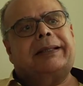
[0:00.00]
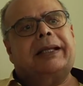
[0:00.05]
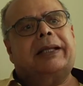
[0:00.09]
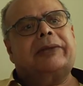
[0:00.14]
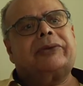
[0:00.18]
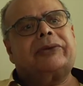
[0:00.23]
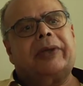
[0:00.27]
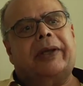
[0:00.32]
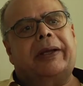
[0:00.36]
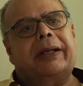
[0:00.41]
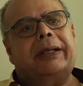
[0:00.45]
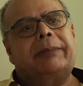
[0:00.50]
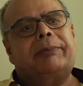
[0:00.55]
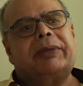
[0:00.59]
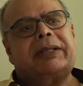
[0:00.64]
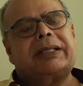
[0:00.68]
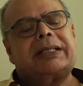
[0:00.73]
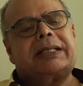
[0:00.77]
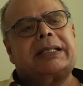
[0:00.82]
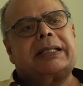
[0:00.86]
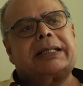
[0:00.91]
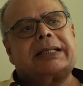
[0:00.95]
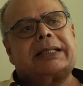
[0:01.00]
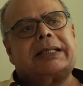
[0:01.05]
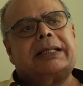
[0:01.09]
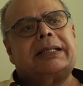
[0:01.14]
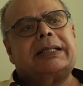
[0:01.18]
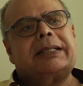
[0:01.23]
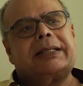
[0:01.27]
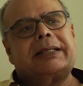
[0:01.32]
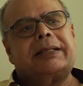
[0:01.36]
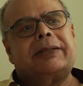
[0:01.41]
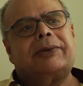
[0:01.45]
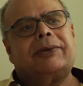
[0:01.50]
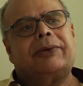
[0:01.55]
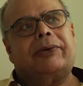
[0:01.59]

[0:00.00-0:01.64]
that time, in the 60s,